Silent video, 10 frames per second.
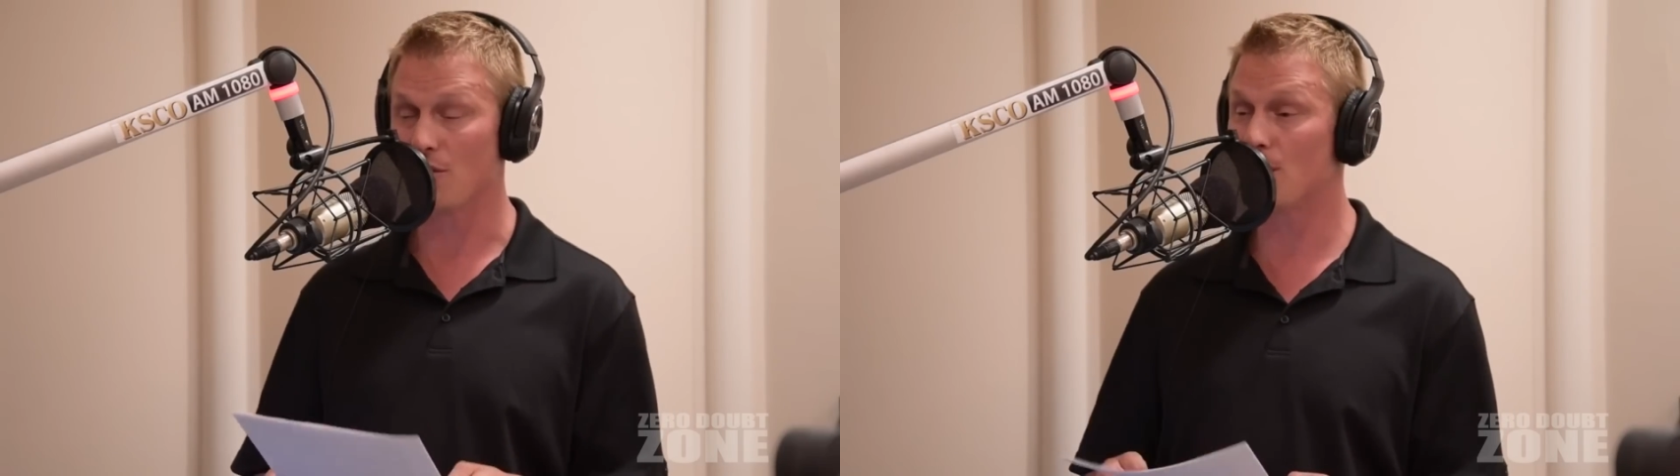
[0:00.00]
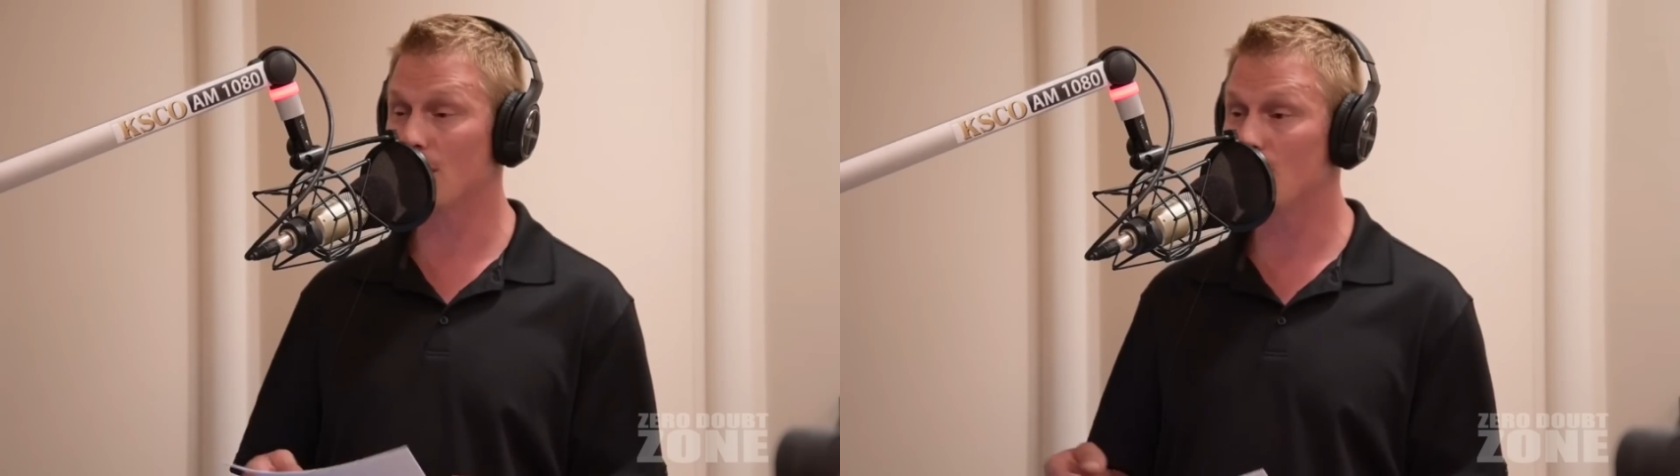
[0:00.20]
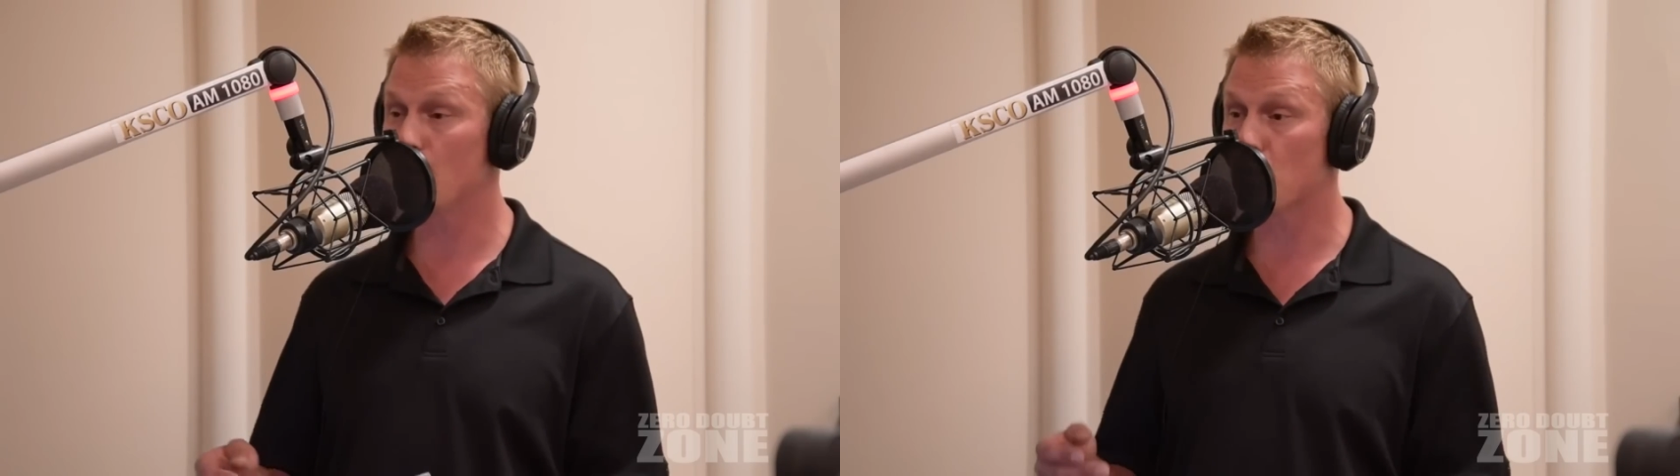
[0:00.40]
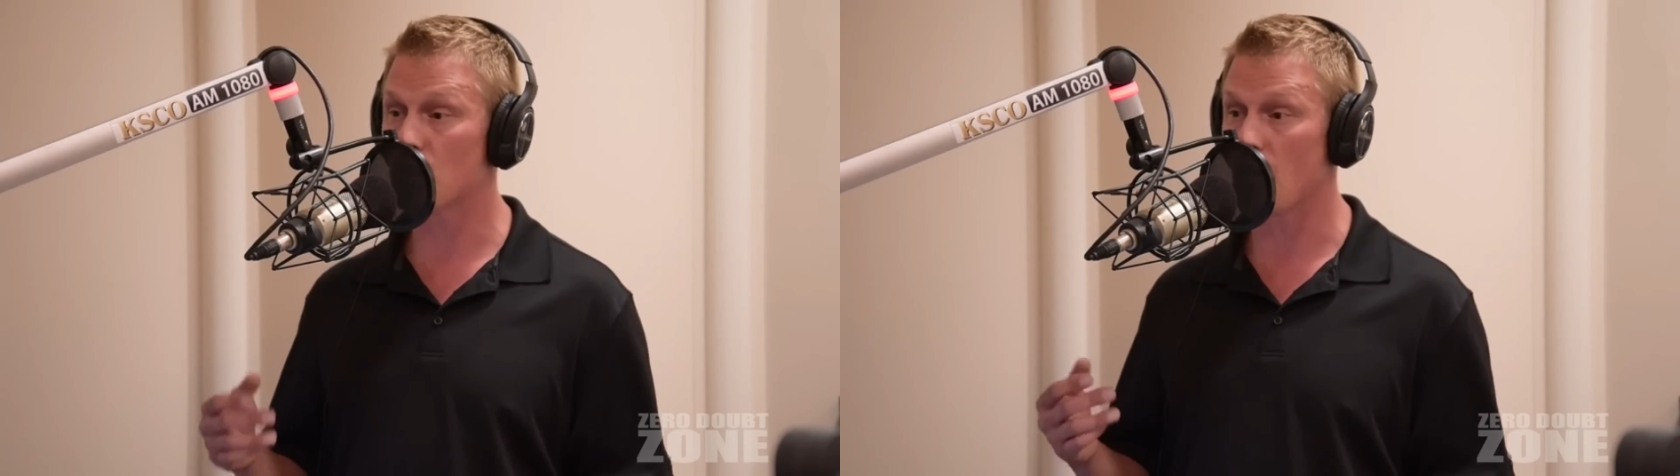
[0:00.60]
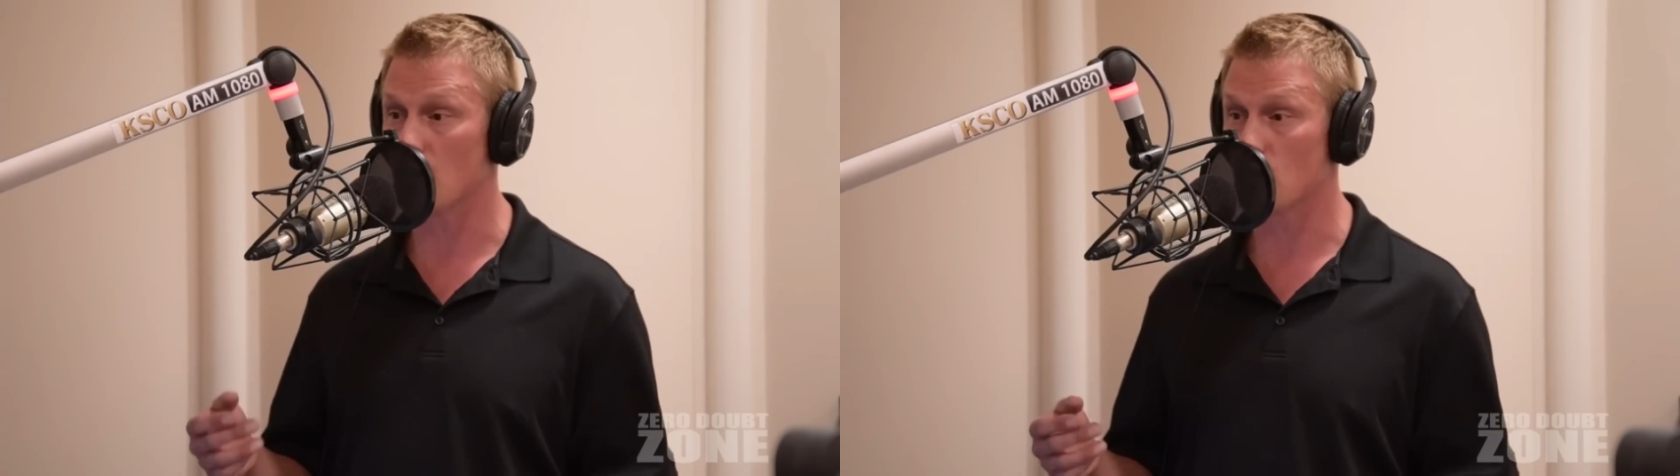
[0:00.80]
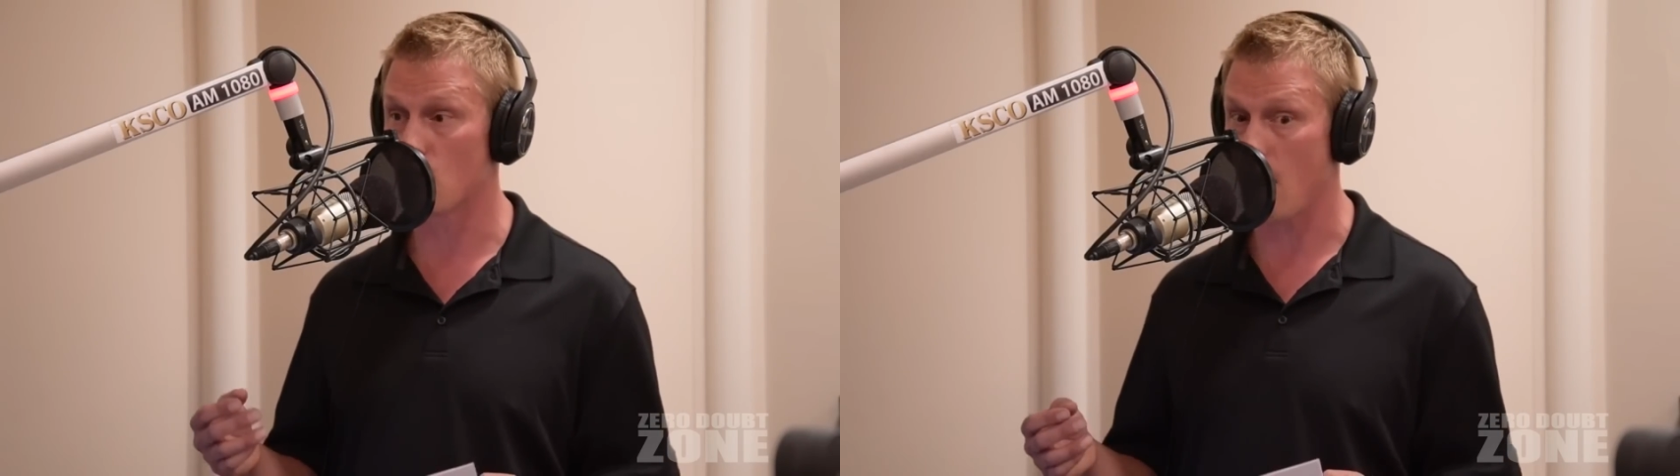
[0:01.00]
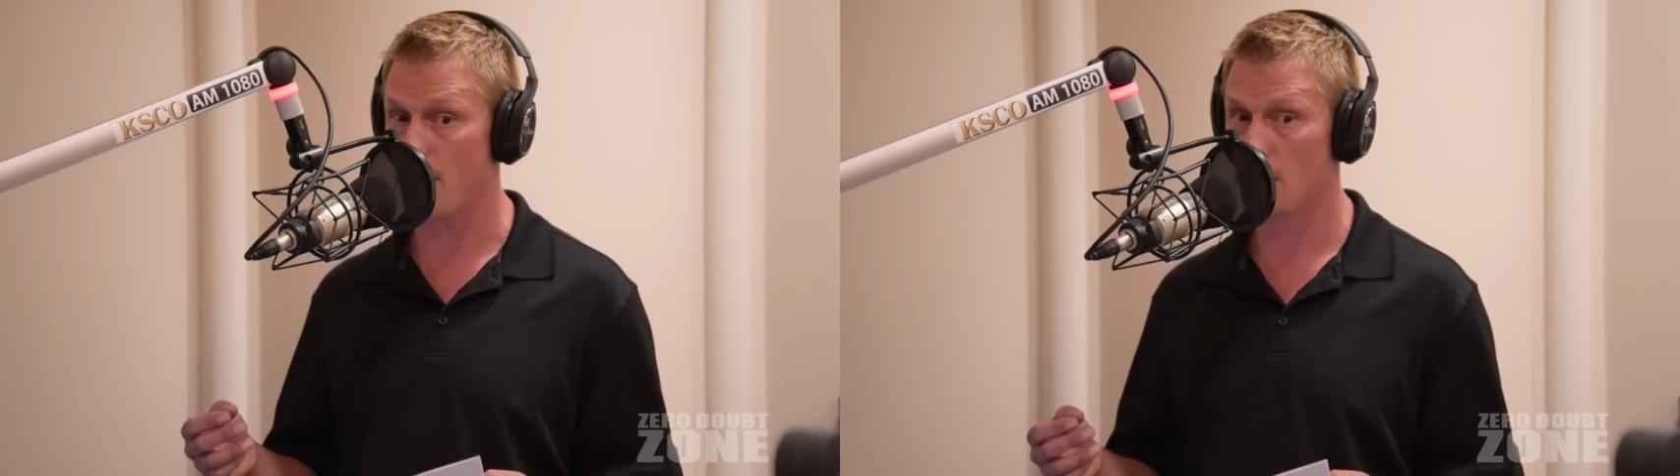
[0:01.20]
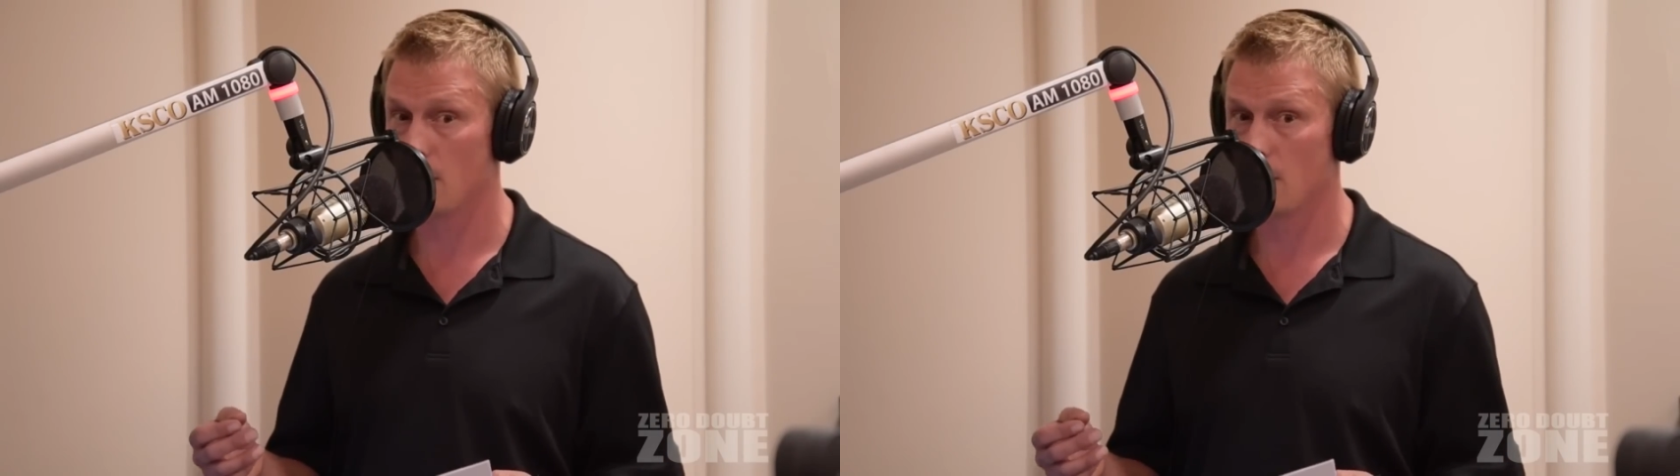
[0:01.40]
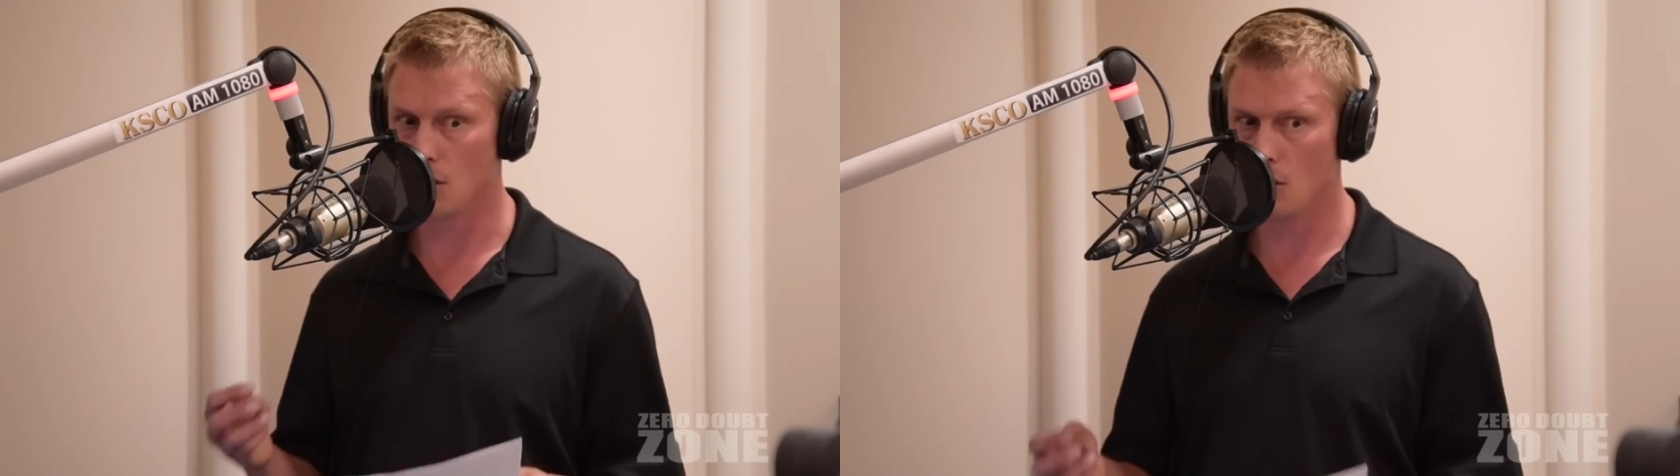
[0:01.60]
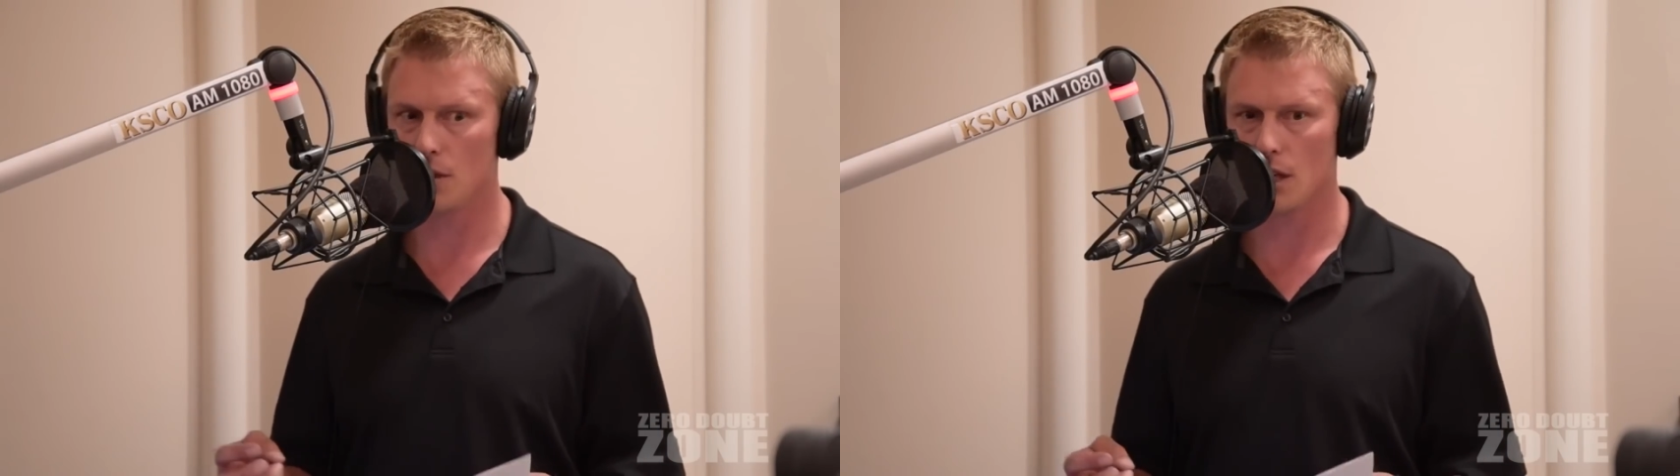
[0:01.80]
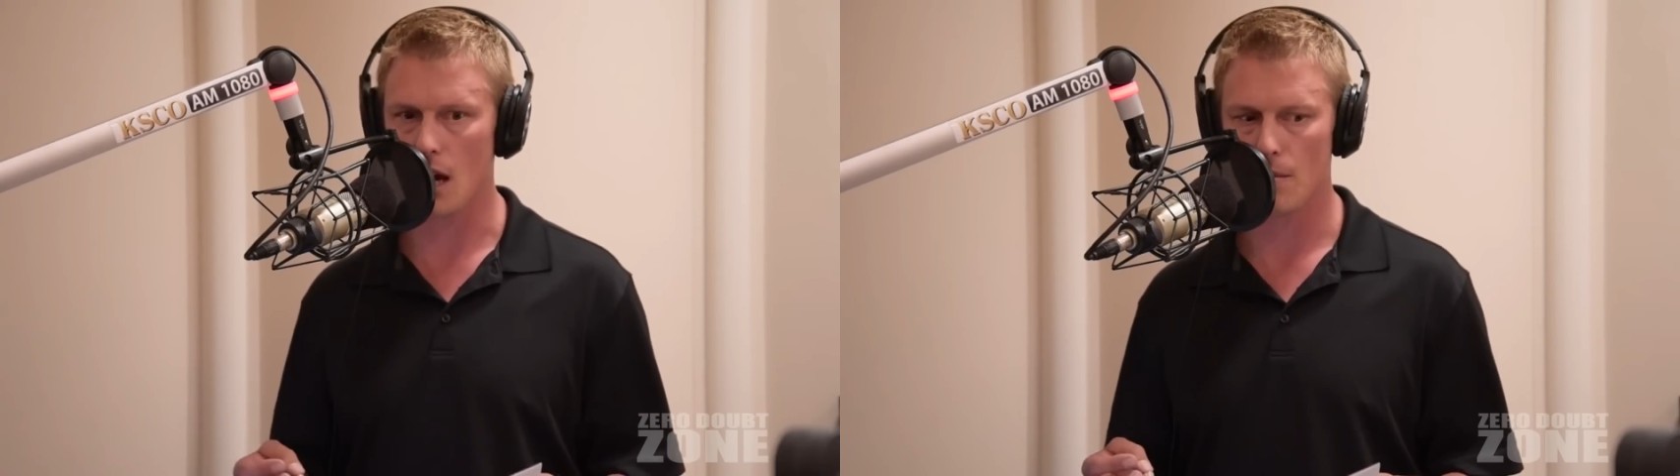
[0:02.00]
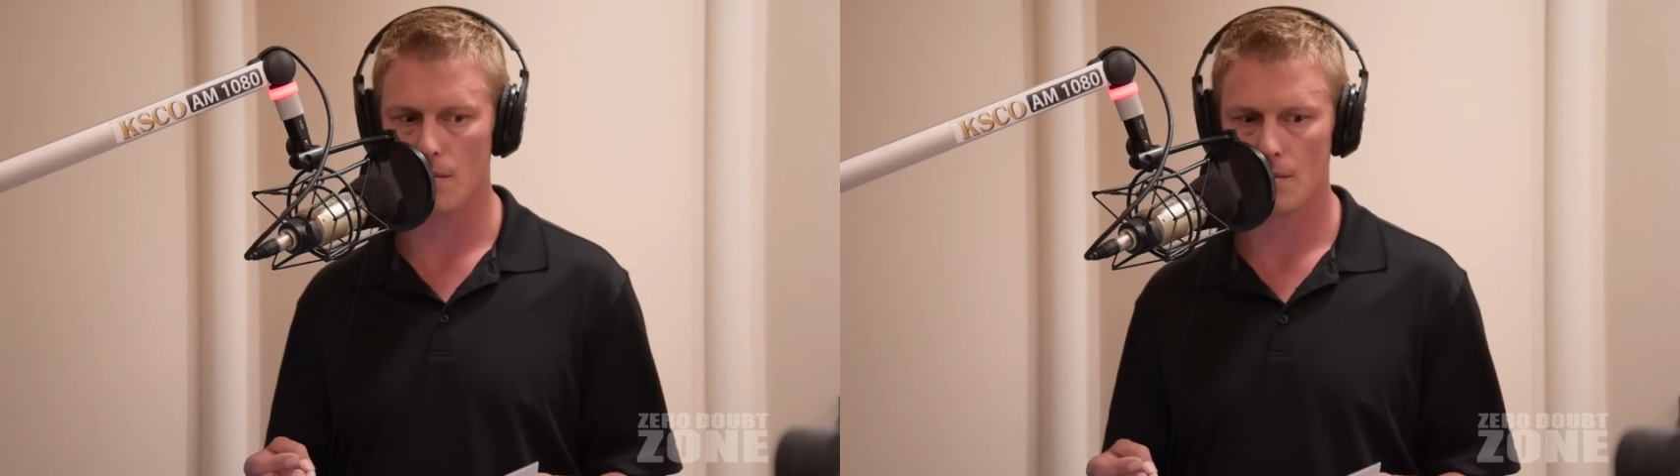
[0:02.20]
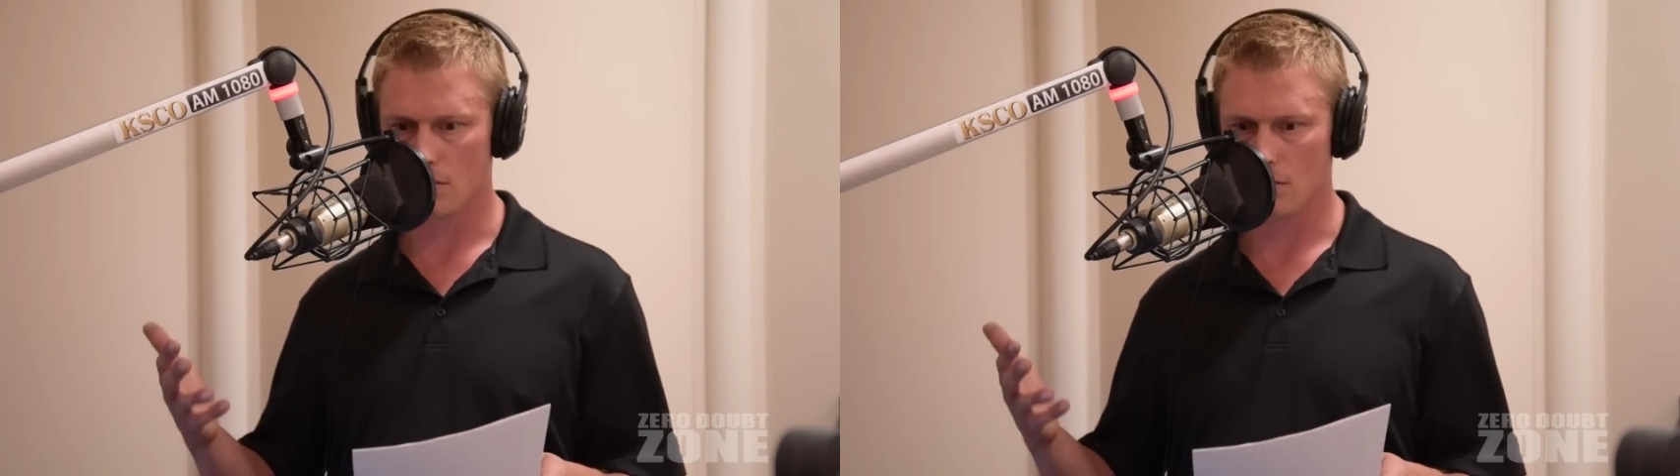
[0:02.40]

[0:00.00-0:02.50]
60% drop in tooth decay.